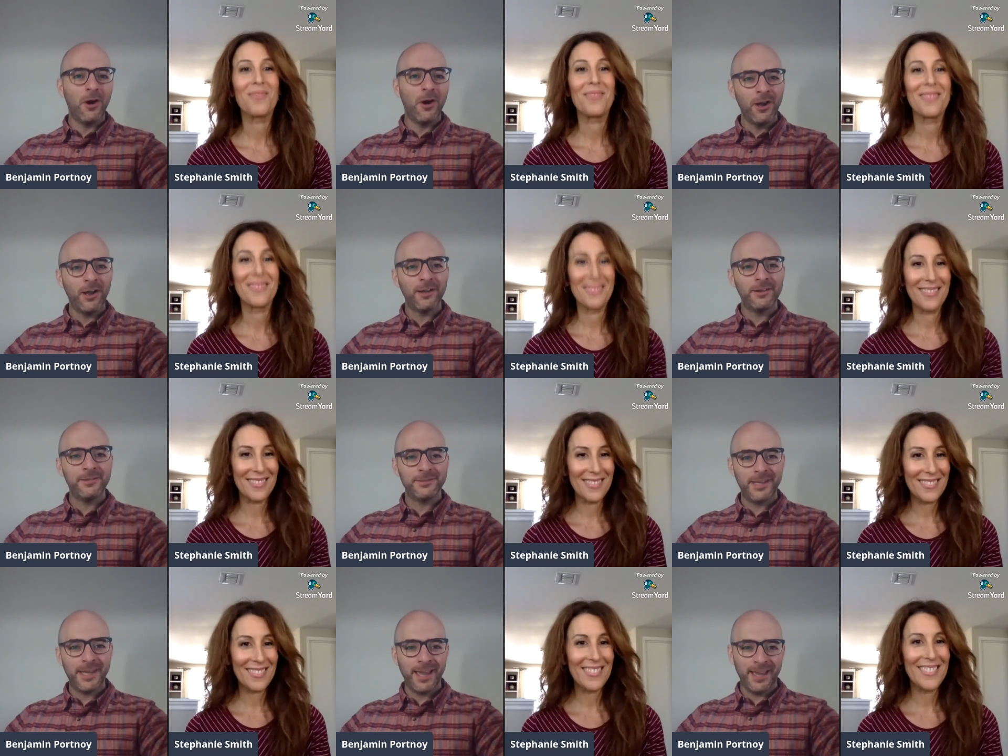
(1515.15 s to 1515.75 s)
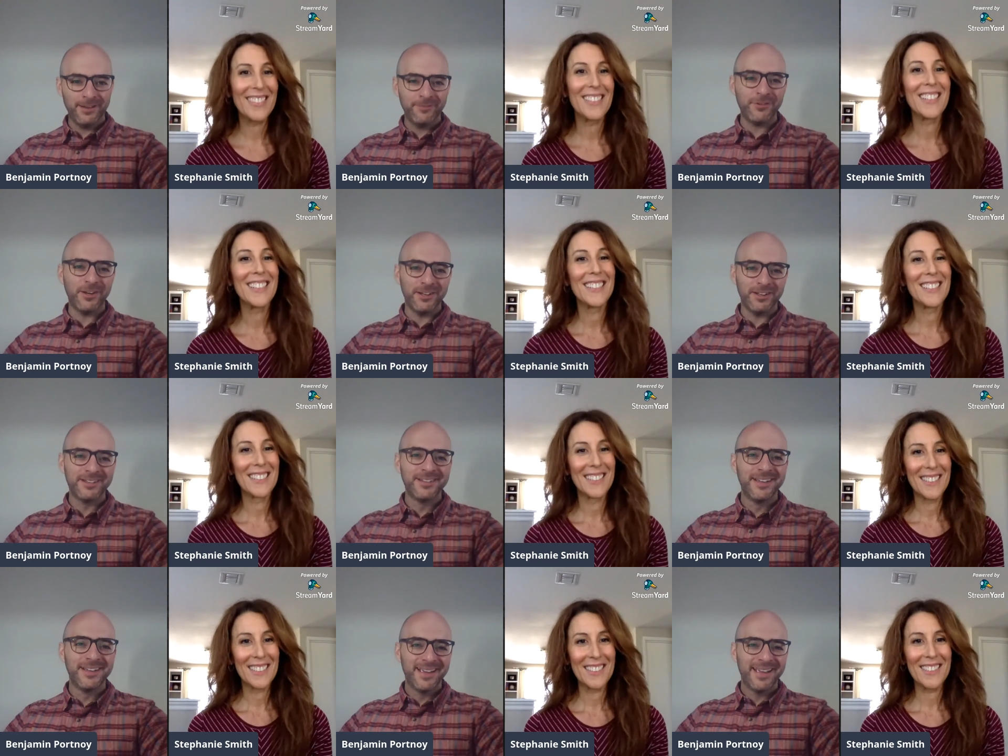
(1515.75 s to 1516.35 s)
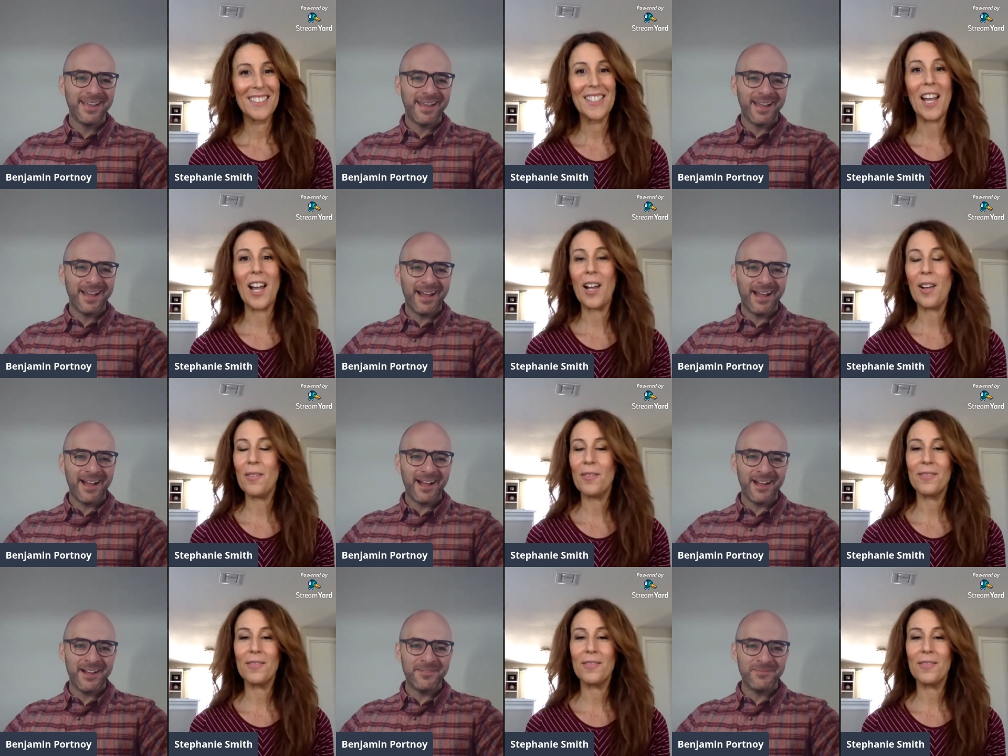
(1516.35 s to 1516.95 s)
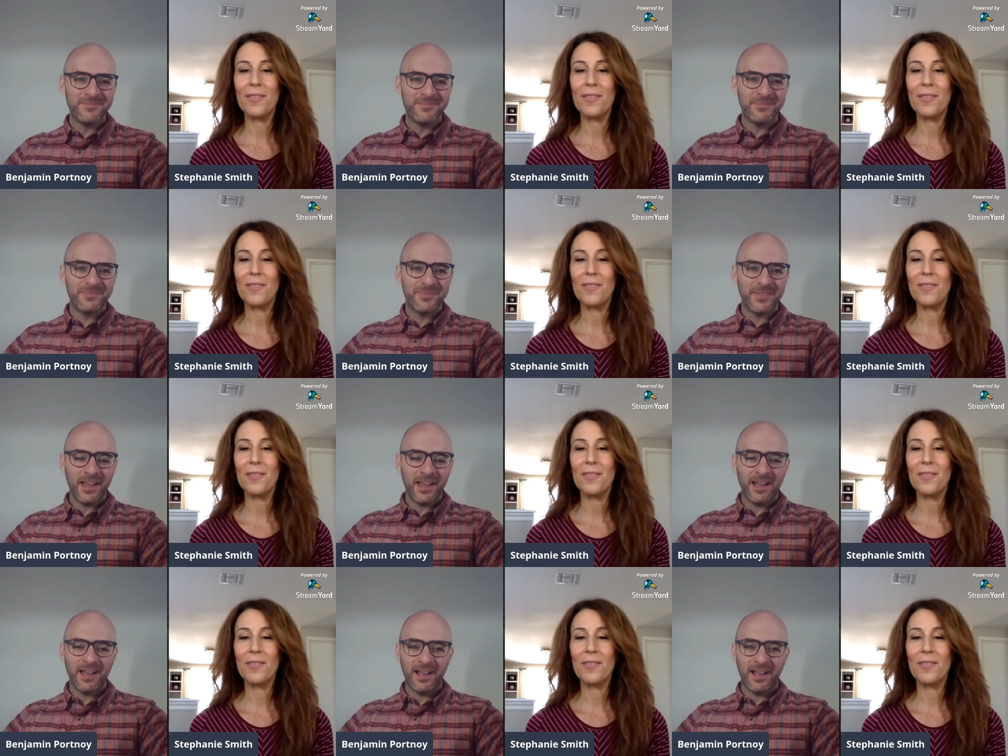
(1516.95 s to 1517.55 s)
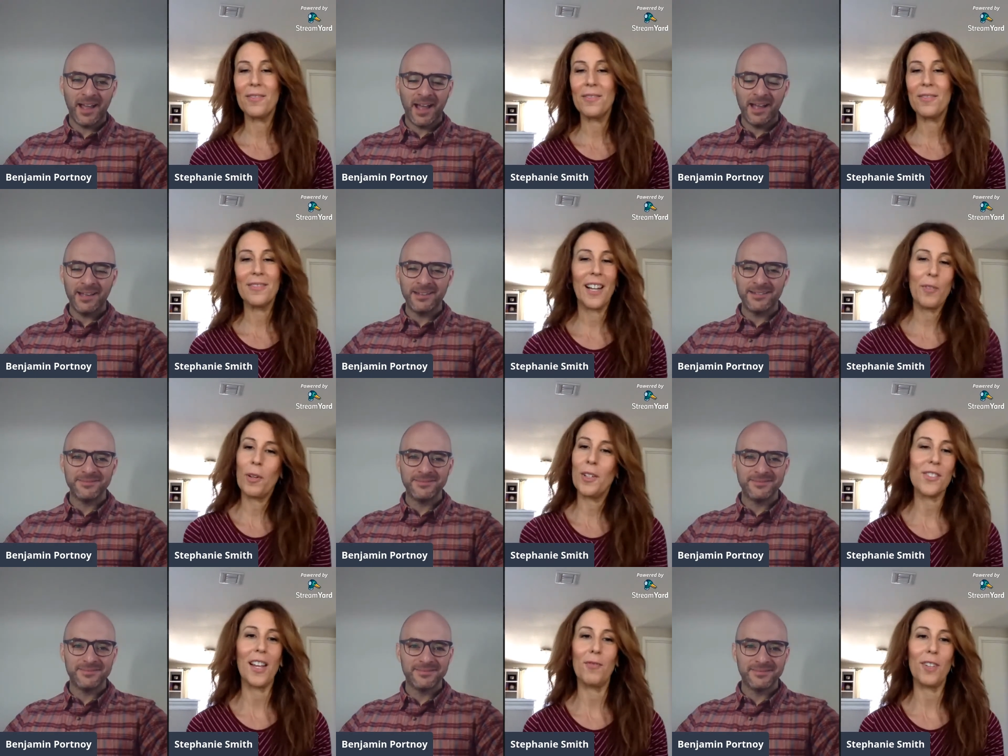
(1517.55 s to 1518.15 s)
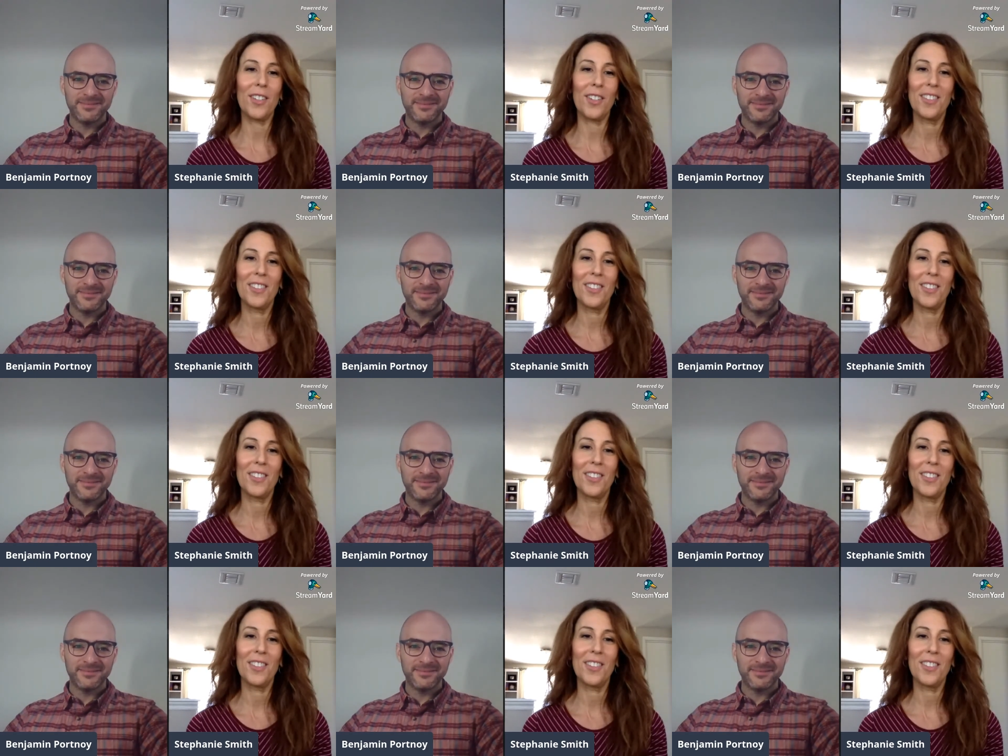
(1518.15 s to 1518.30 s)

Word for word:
Speaker 1: on canva uh,
Speaker 2: yeah uh,